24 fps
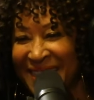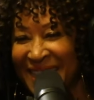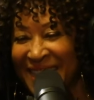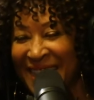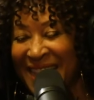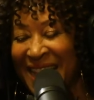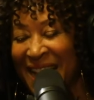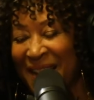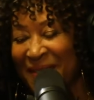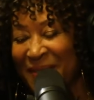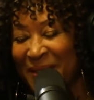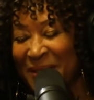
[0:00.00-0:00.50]

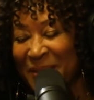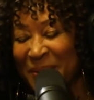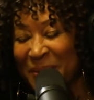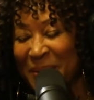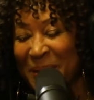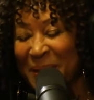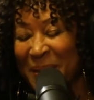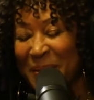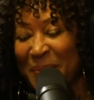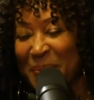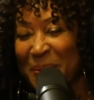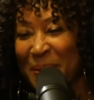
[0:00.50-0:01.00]
that one's
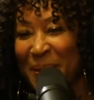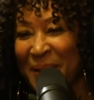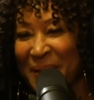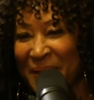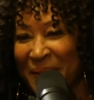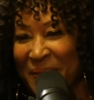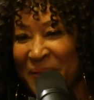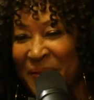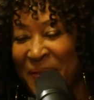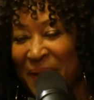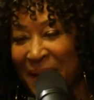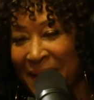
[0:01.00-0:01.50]
really pretty
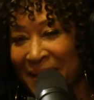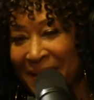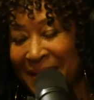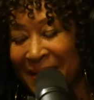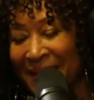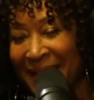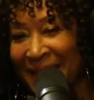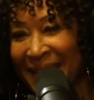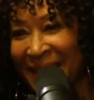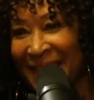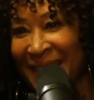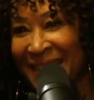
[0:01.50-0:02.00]
fun.
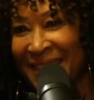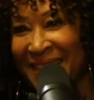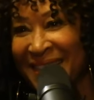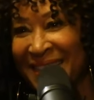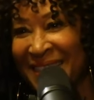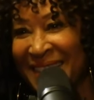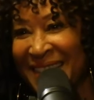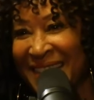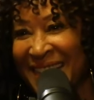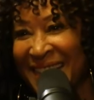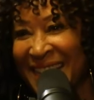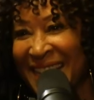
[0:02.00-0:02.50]

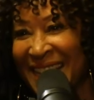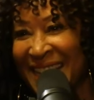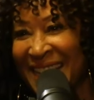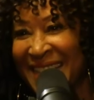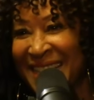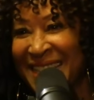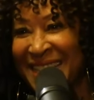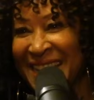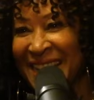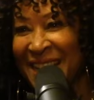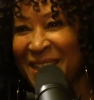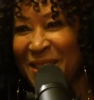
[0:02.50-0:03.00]
And again,
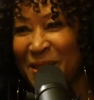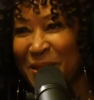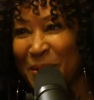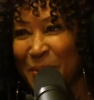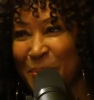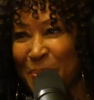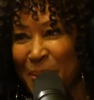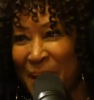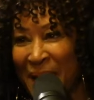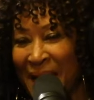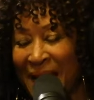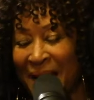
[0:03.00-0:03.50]
it takes you
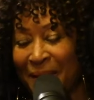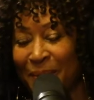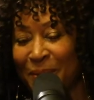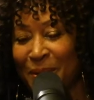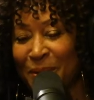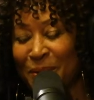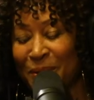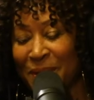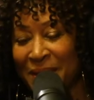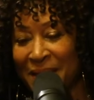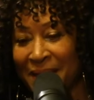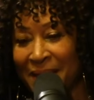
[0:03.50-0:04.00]
back when
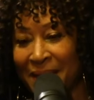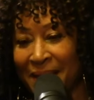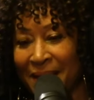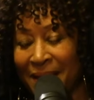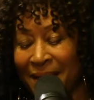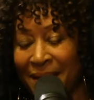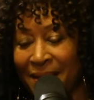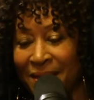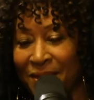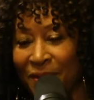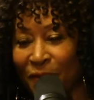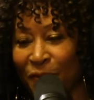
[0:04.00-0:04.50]
you see
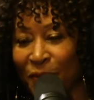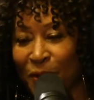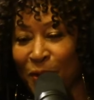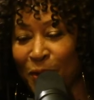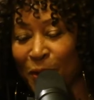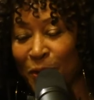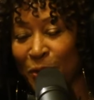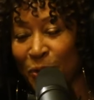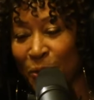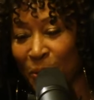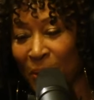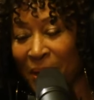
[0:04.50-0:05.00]
the different, the
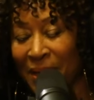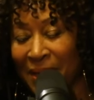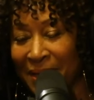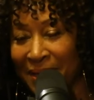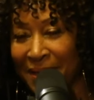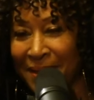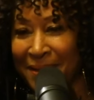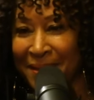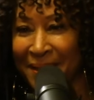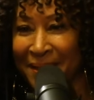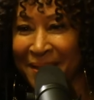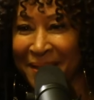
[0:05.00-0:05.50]

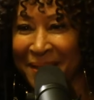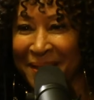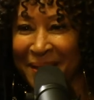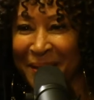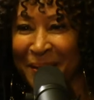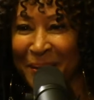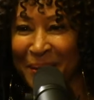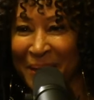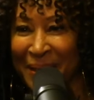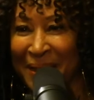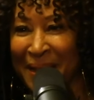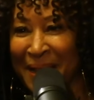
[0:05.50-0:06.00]
doilies and the
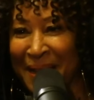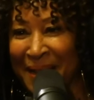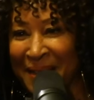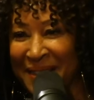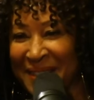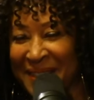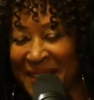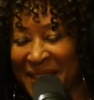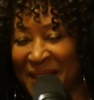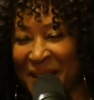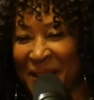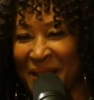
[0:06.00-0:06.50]
little clocks
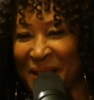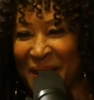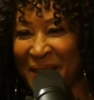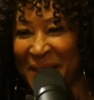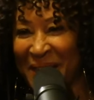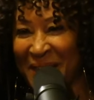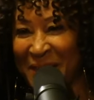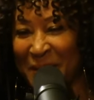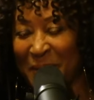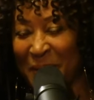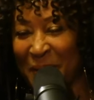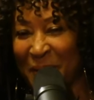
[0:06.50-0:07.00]
and all the
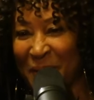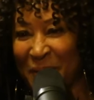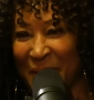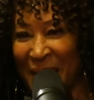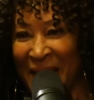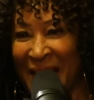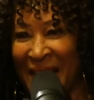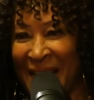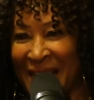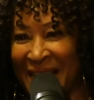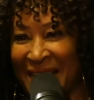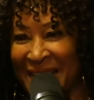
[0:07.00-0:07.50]
things that we've
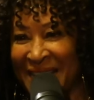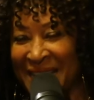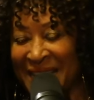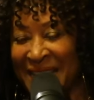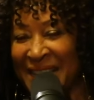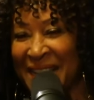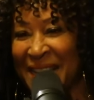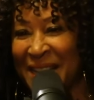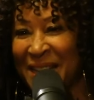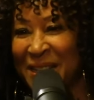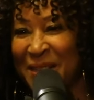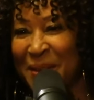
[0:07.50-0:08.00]
added
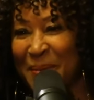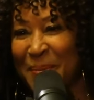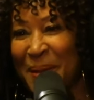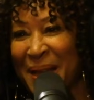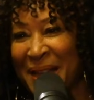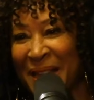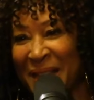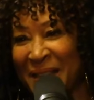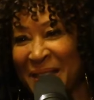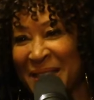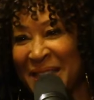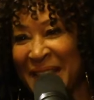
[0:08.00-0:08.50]
to
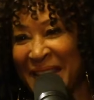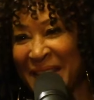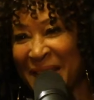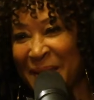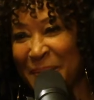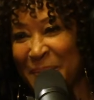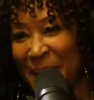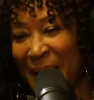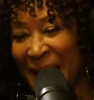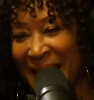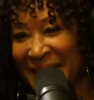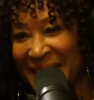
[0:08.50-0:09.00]
make it
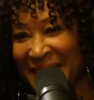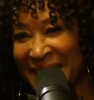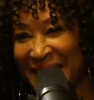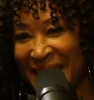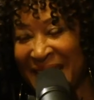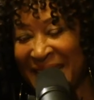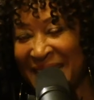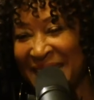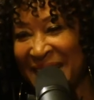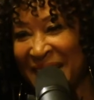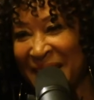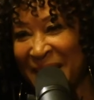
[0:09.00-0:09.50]
take back to
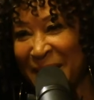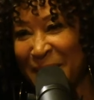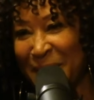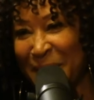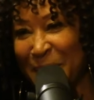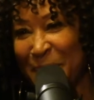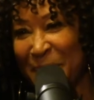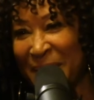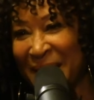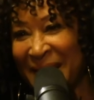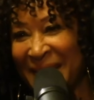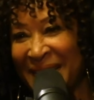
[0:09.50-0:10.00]
that time
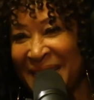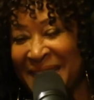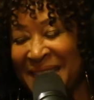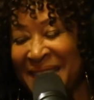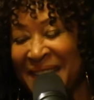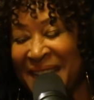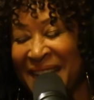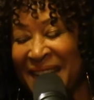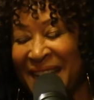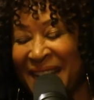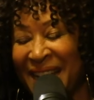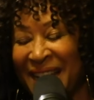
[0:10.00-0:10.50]
and place.
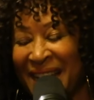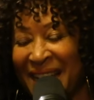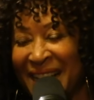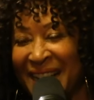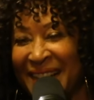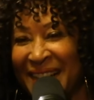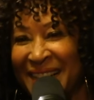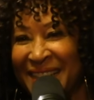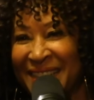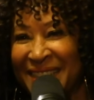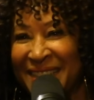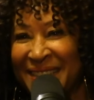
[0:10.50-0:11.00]

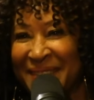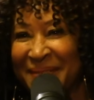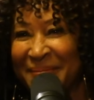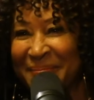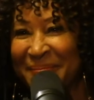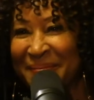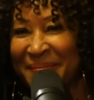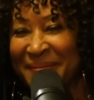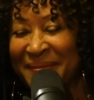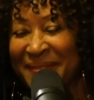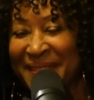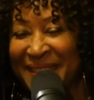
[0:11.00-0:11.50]

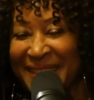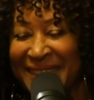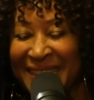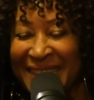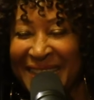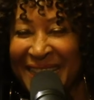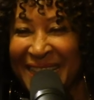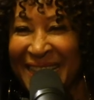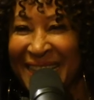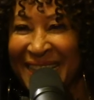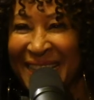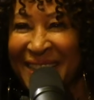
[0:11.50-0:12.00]

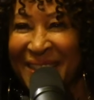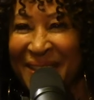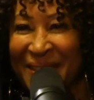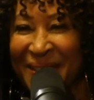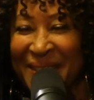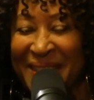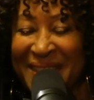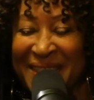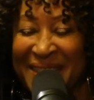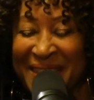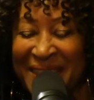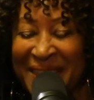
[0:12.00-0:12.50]
You know,
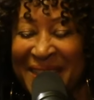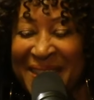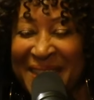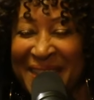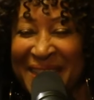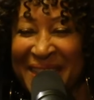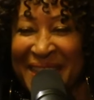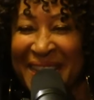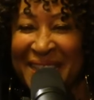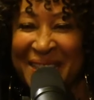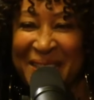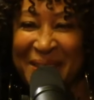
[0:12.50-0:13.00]

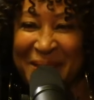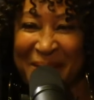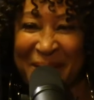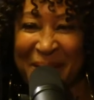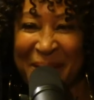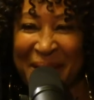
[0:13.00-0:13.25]
that's